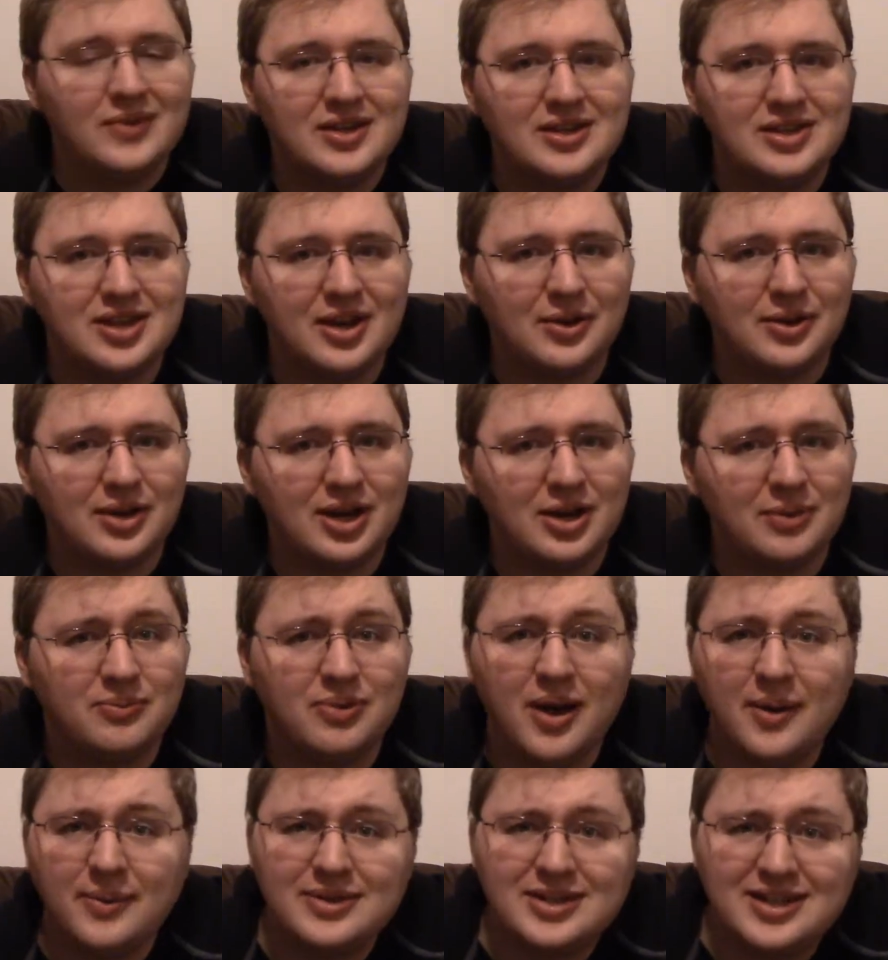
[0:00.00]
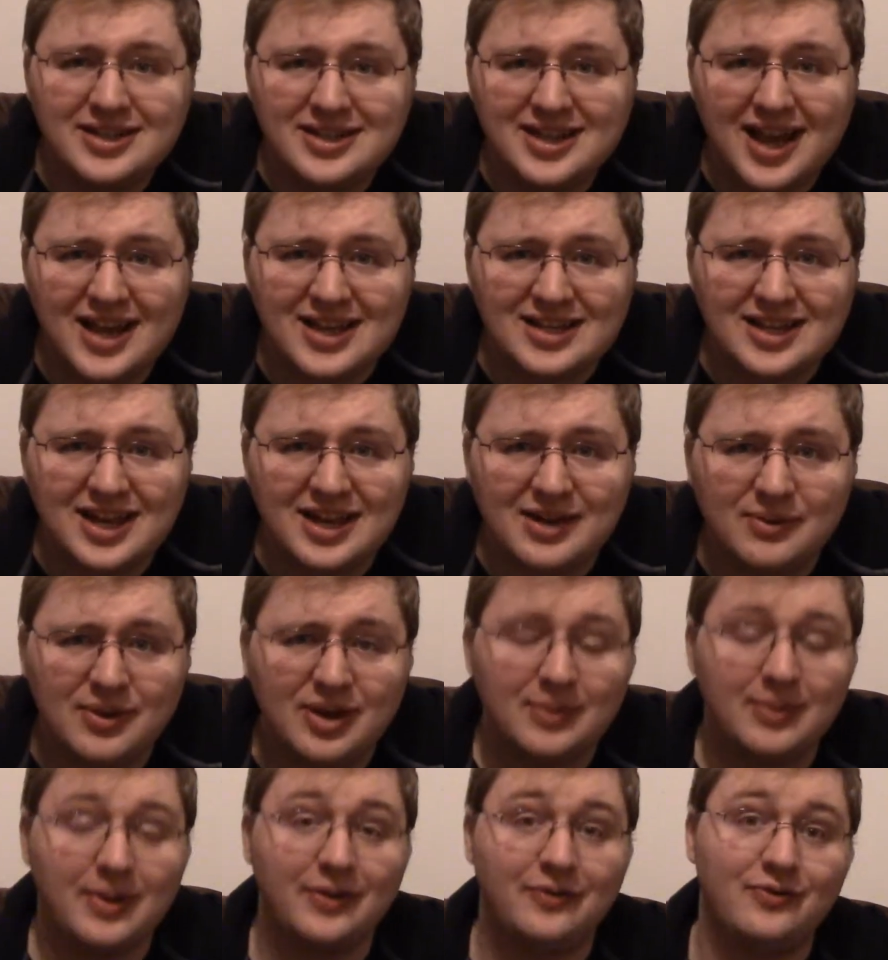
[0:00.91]
So you could probably just ask any one
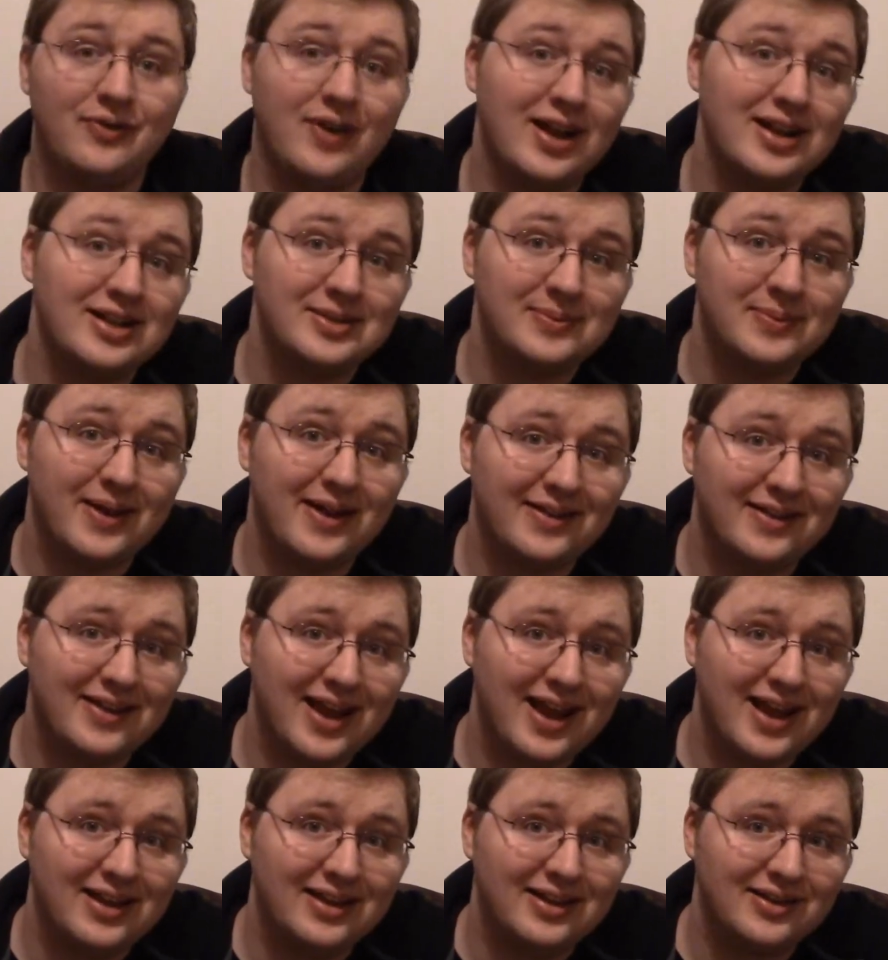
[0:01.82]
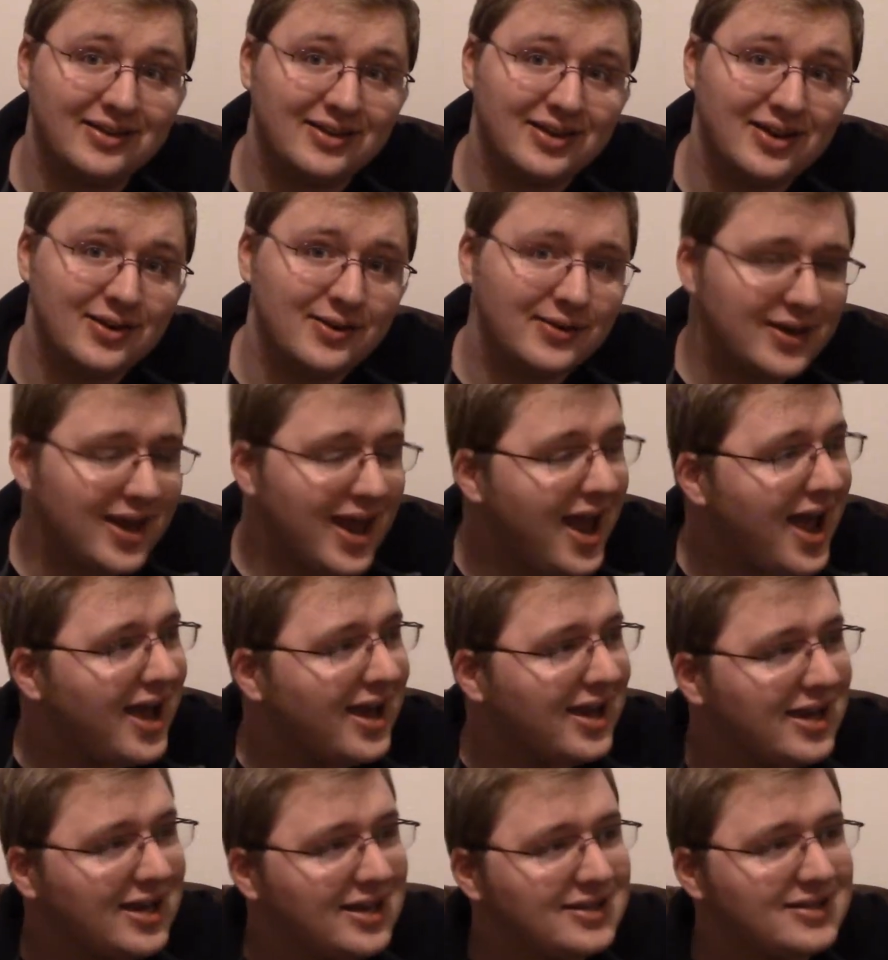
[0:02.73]
of my friends about that and they'll go,
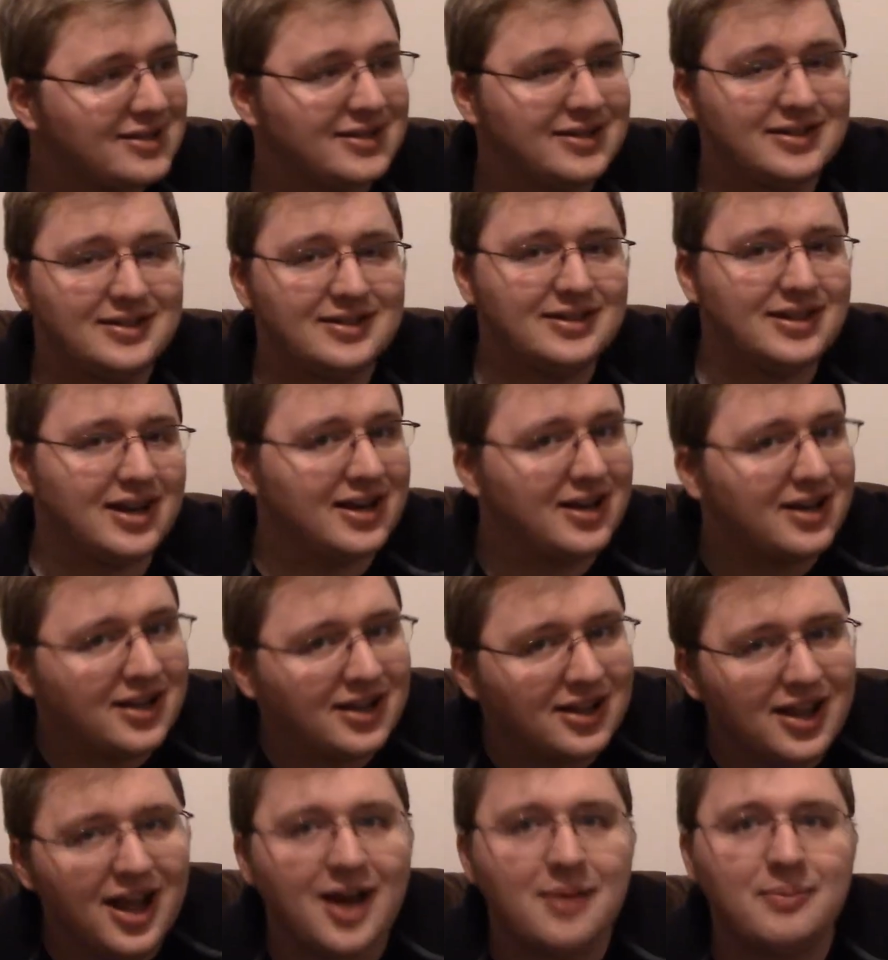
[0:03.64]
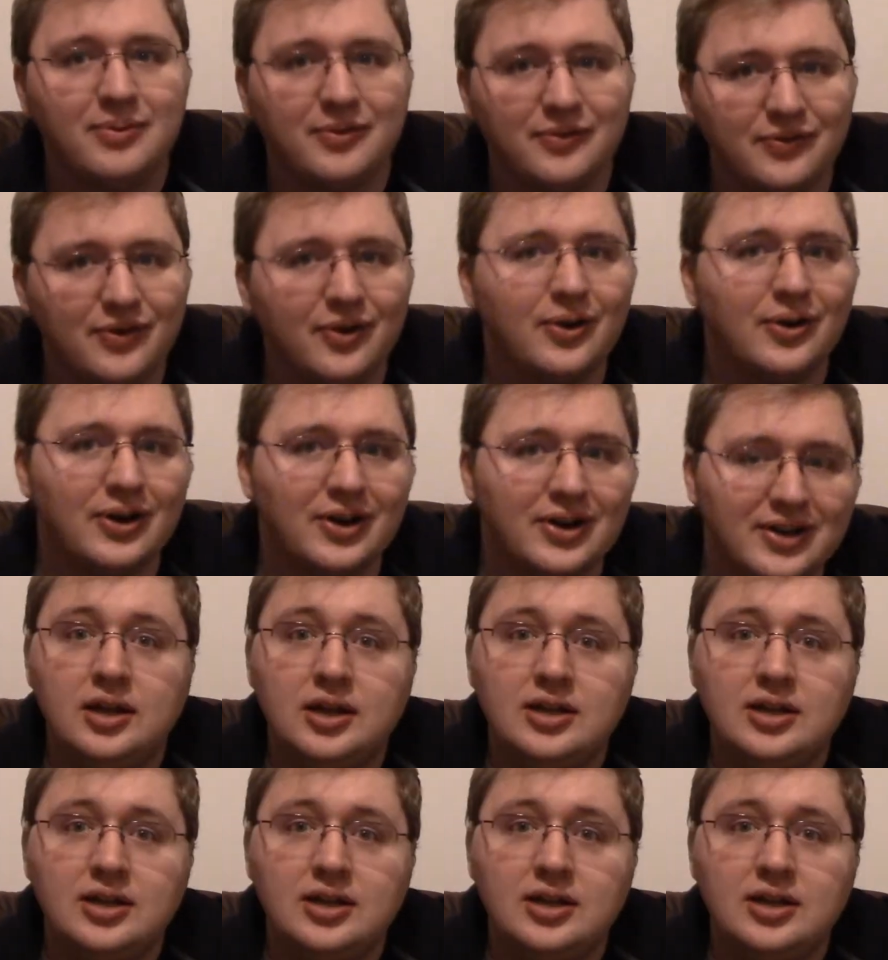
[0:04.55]
yeah, he's done it a lot before.